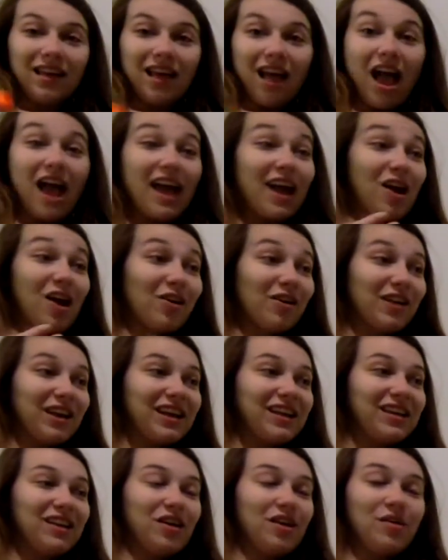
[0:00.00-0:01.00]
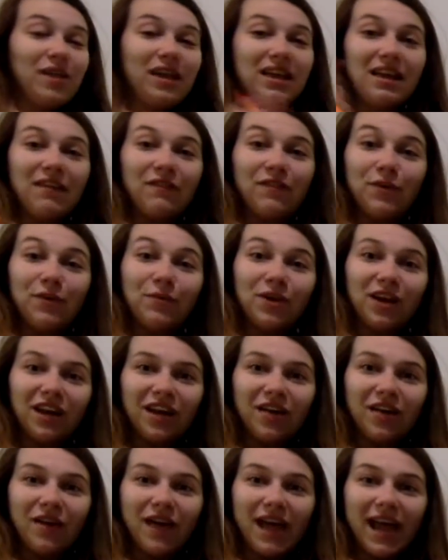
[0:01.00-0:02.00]
I already know it. If you want to
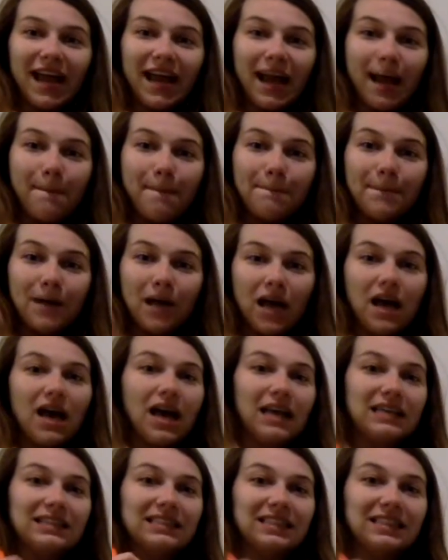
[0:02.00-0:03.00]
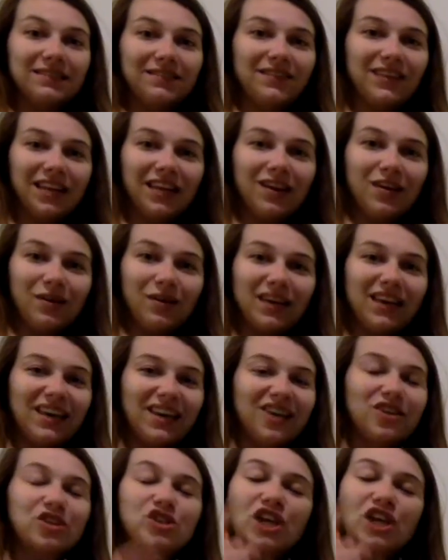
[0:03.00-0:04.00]
go ahead and pause the video
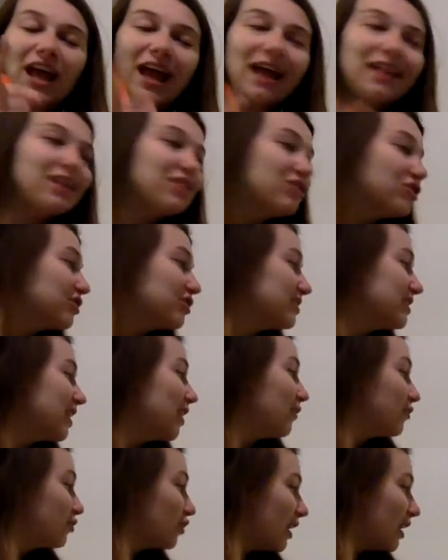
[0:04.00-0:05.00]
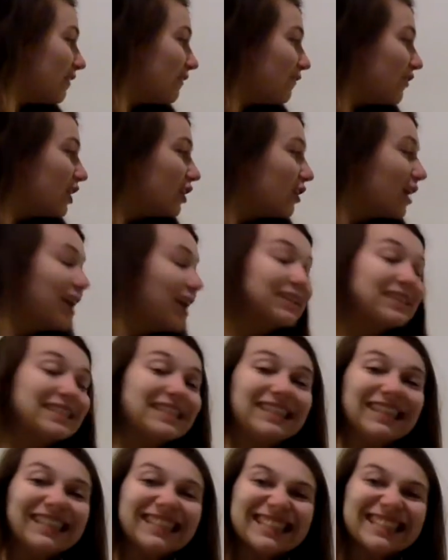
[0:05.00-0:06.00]
here, challenge yourself. Try to figure out
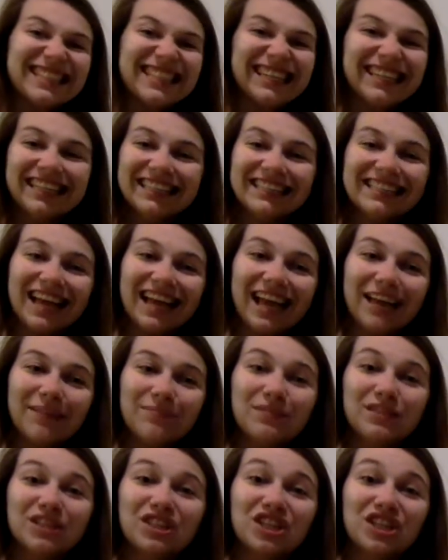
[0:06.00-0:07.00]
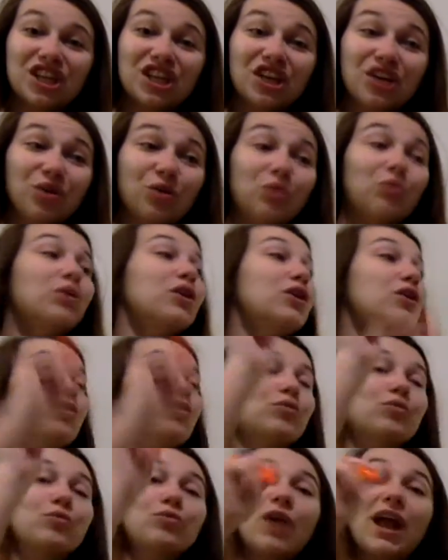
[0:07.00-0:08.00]
16 times 2.
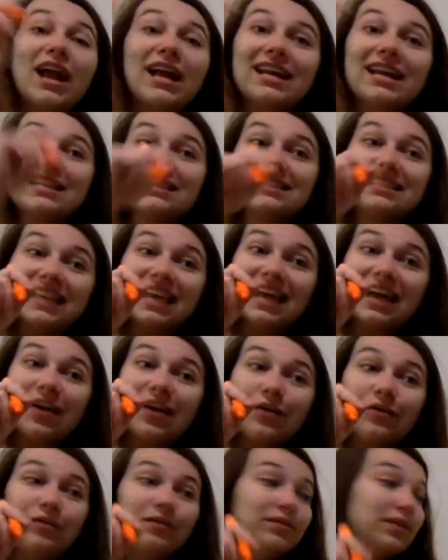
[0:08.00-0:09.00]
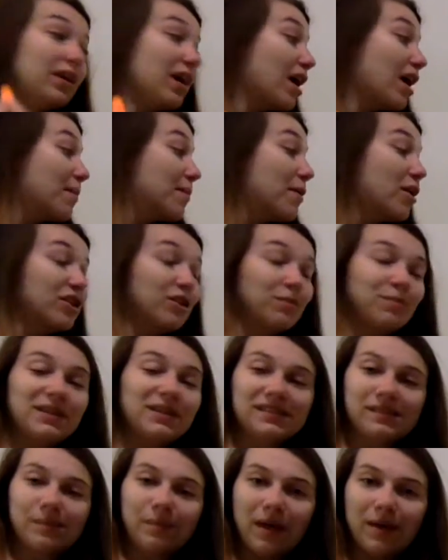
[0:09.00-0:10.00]
Write it down on your
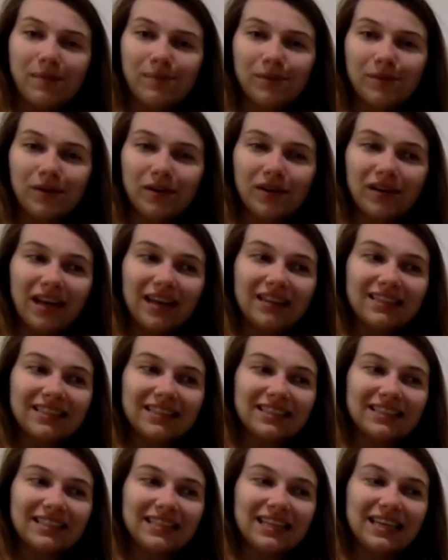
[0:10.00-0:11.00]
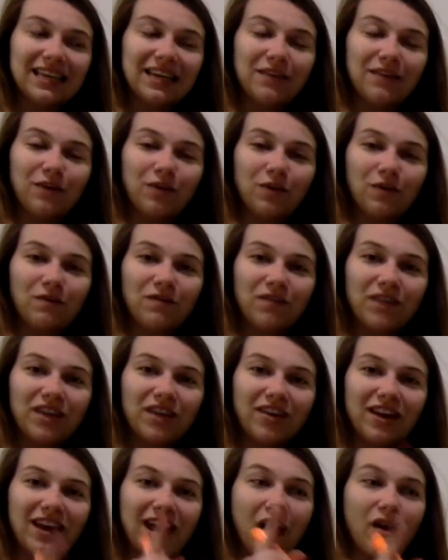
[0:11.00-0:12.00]
piece of paper and see if you can
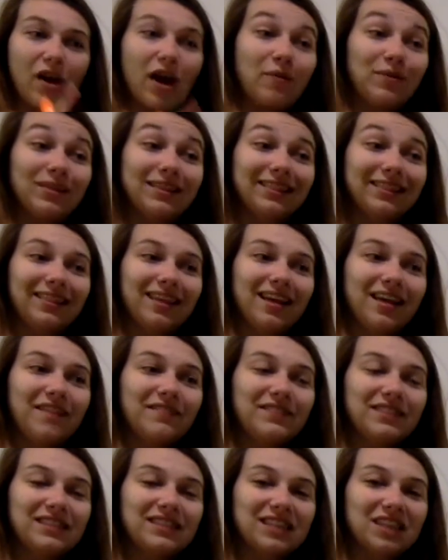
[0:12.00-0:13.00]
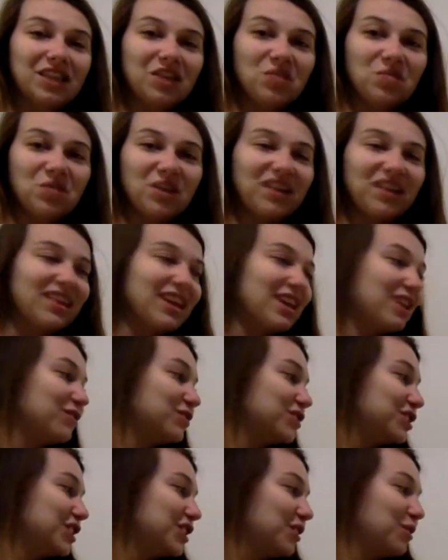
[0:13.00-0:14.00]
figure it out. I would love to see the work that you've
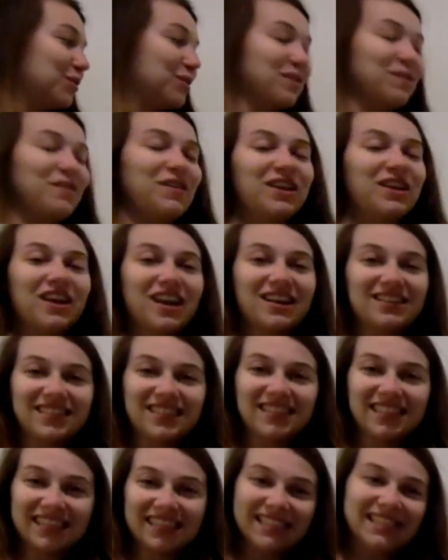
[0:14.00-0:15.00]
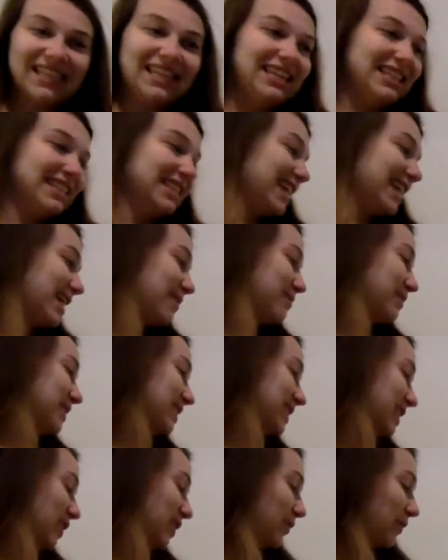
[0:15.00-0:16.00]
shown to figure out 16 times
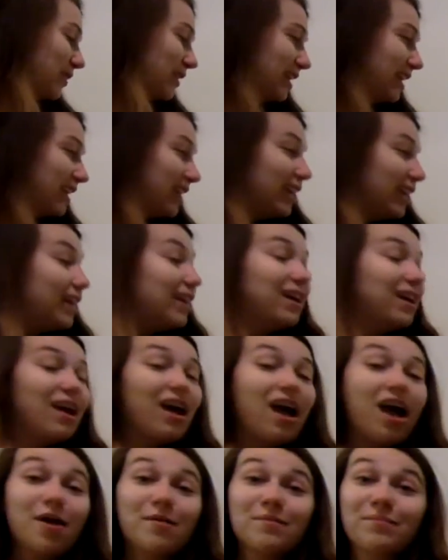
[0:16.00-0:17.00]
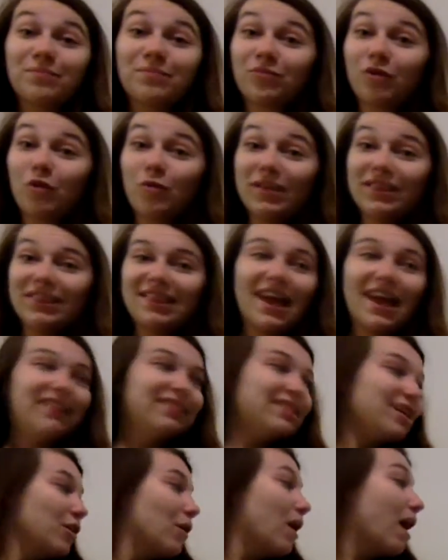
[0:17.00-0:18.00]
2. With
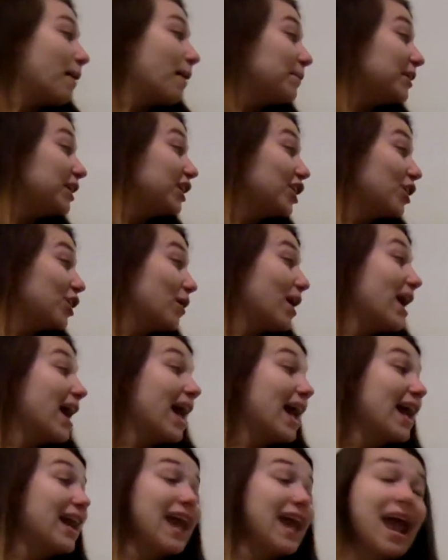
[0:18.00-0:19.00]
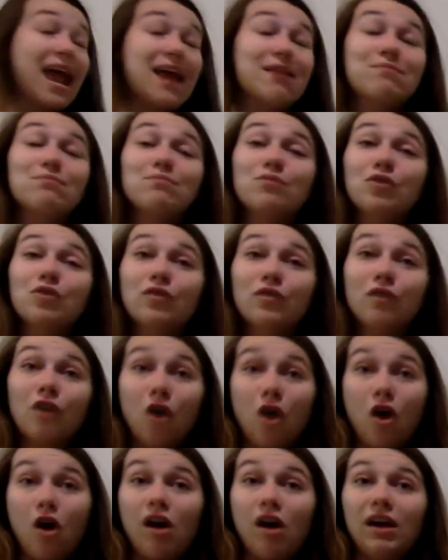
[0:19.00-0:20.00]
that, though, I'm going to go ahead and move
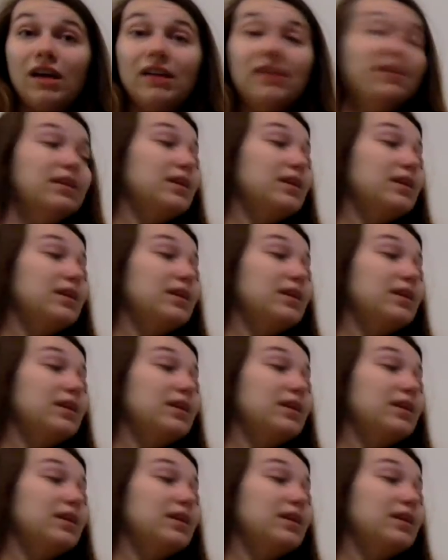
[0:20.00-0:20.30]
on.